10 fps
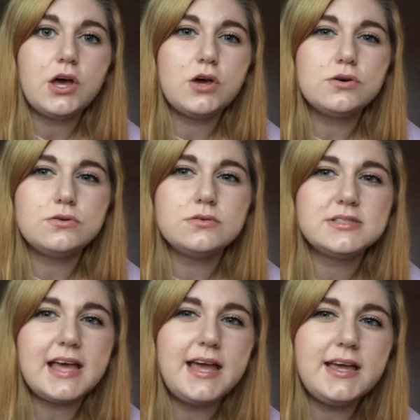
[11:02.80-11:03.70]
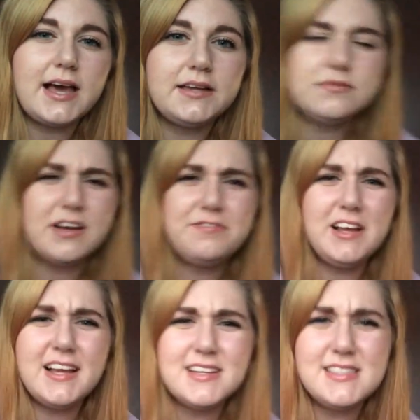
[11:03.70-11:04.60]
Oze. I feel
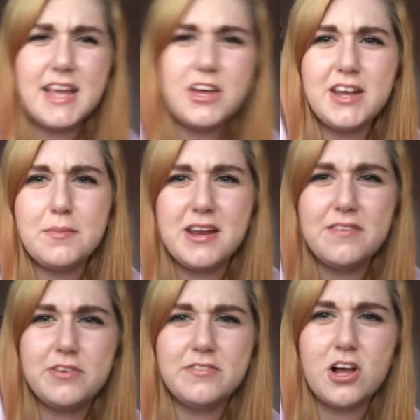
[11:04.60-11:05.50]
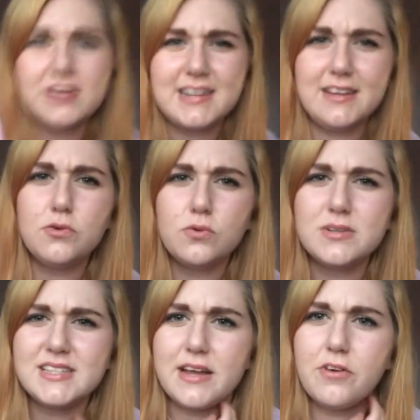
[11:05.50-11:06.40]
like I say her name in every vlog and I
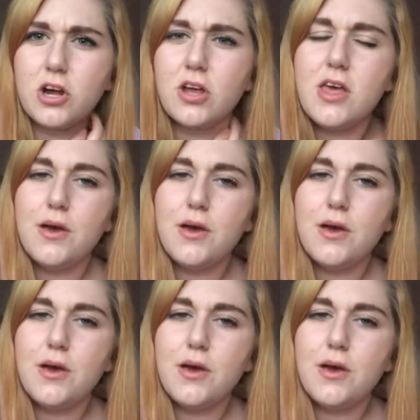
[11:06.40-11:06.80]
always say it wrong.